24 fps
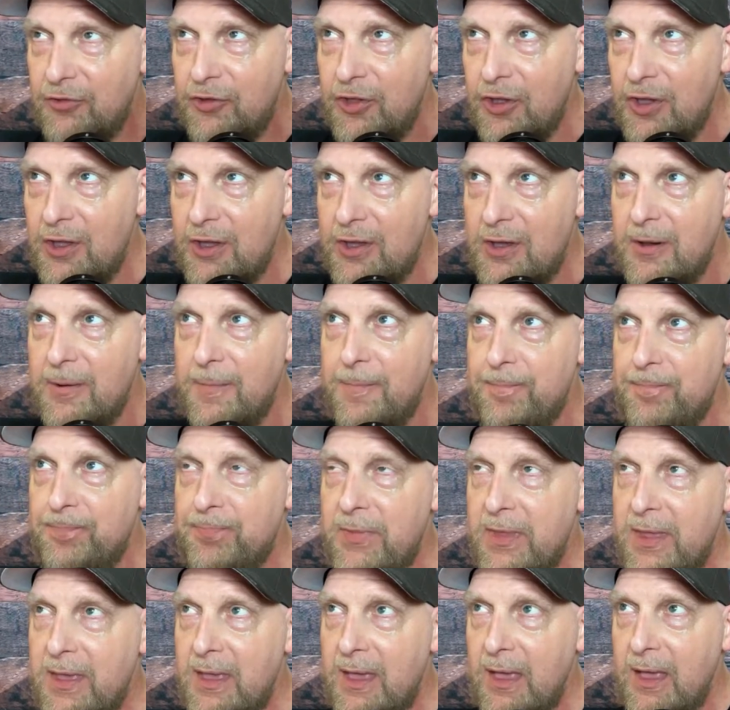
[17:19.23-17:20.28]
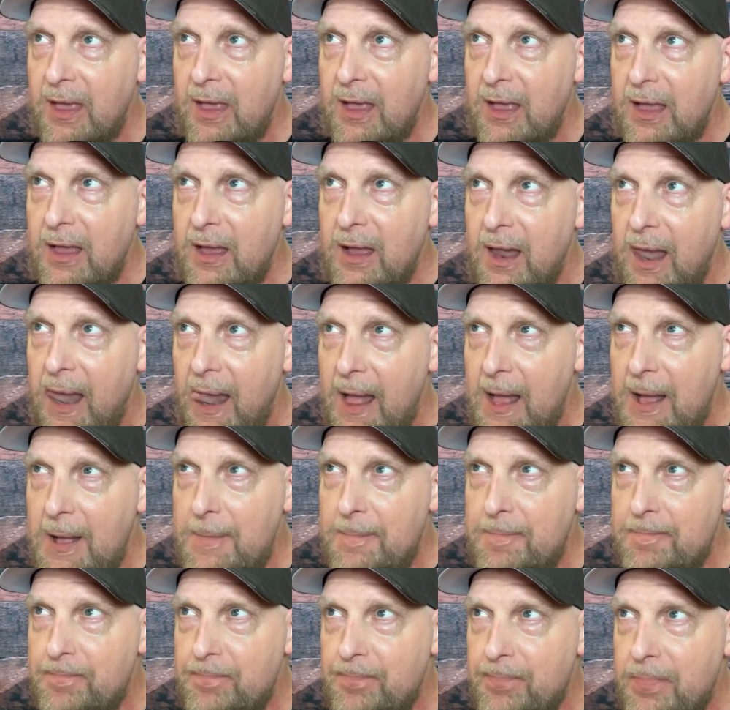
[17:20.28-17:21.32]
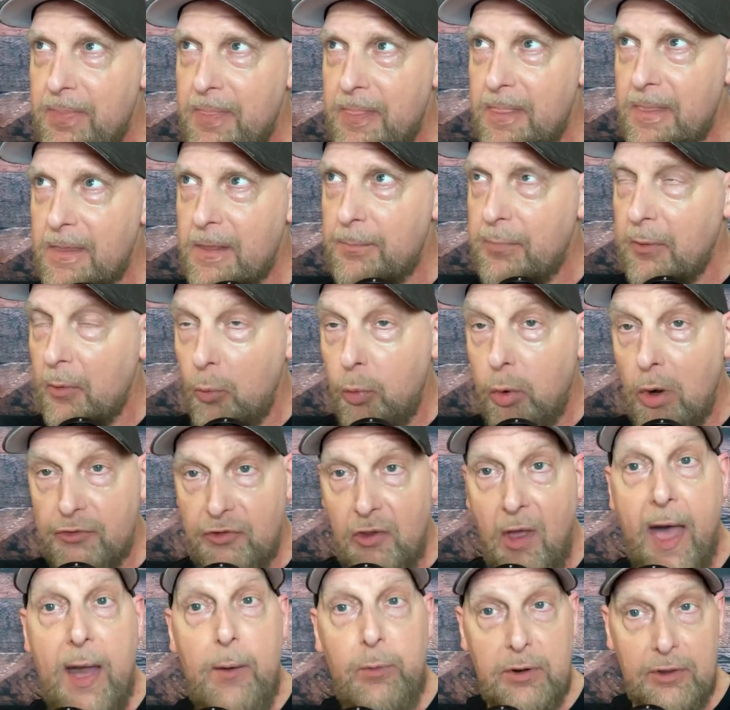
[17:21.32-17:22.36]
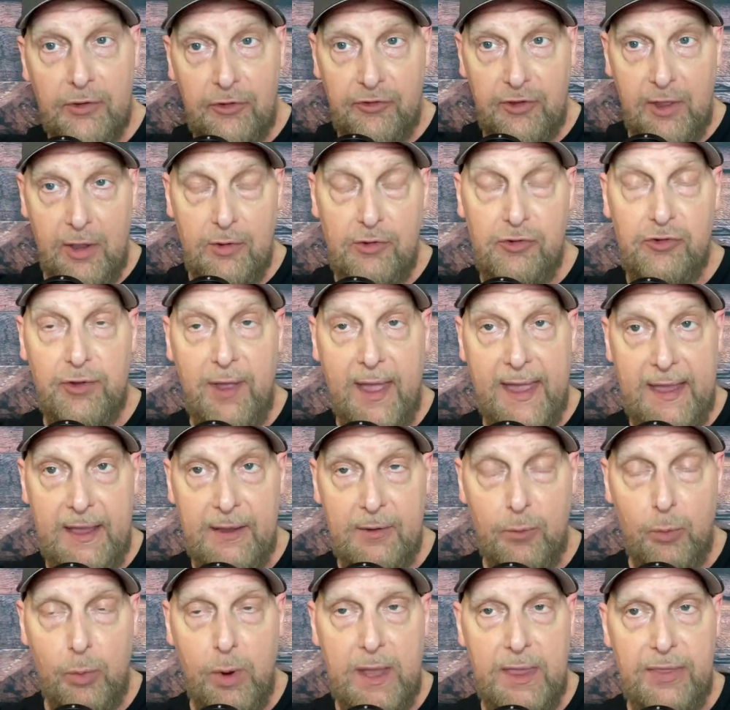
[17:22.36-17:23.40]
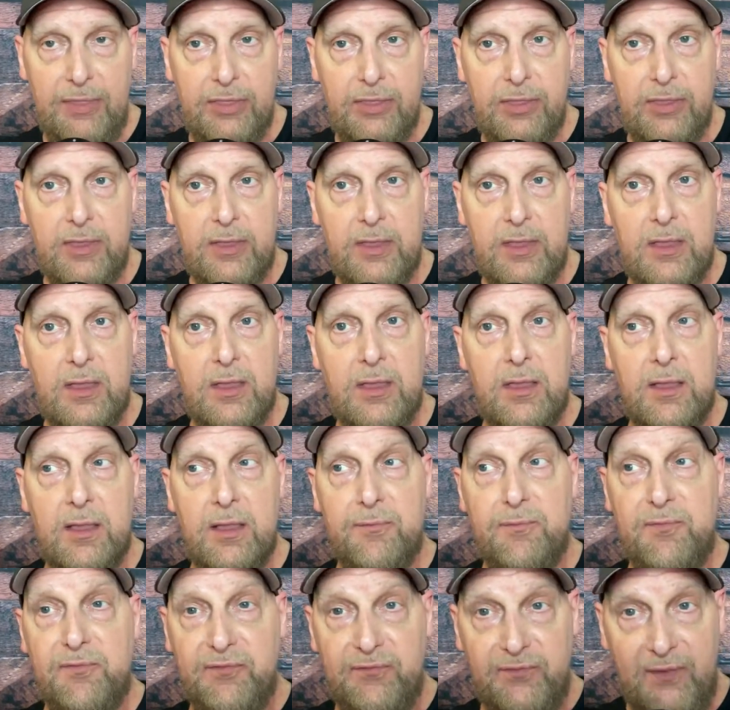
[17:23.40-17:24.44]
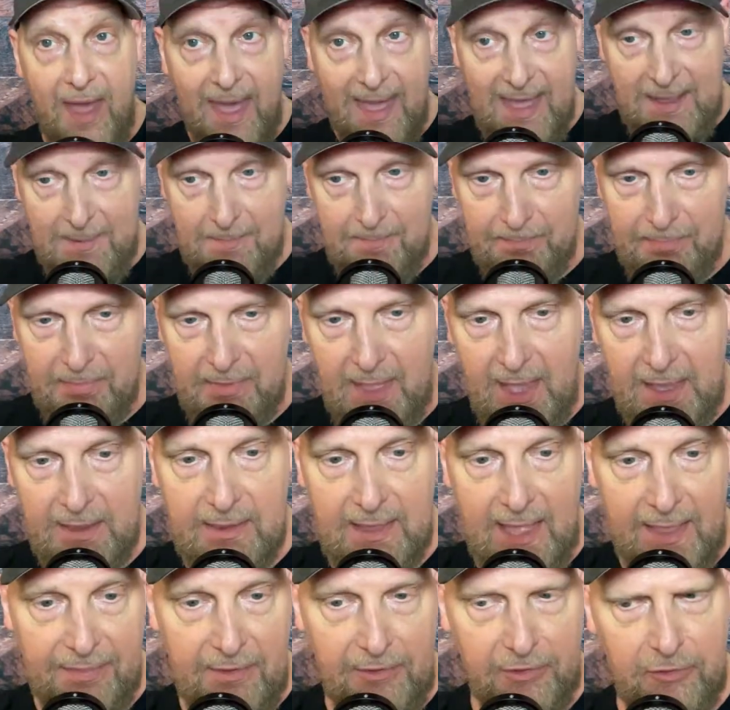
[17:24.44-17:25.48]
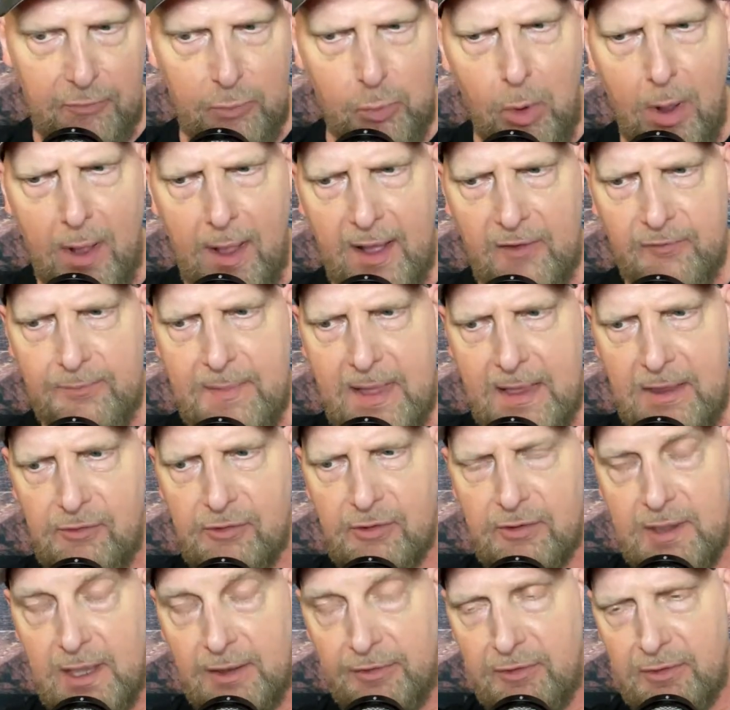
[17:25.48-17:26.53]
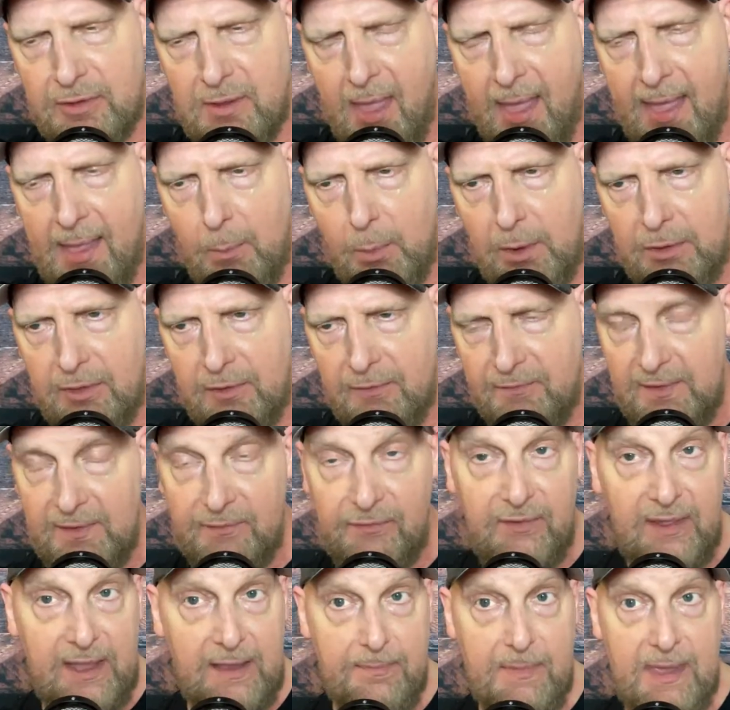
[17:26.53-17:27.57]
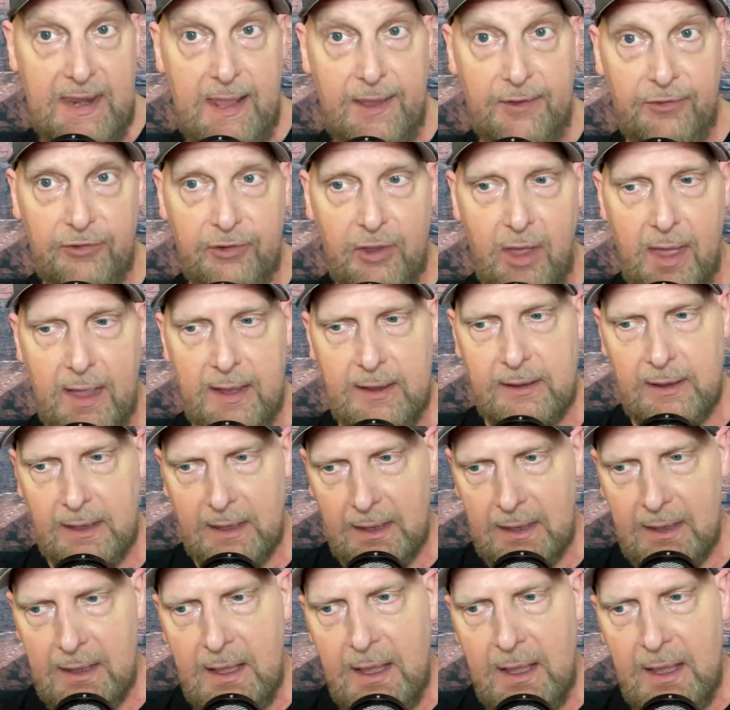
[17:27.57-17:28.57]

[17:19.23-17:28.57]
term, but what I would associate with fame, and this is why I've mentioned it tonight with the 15 minutes title,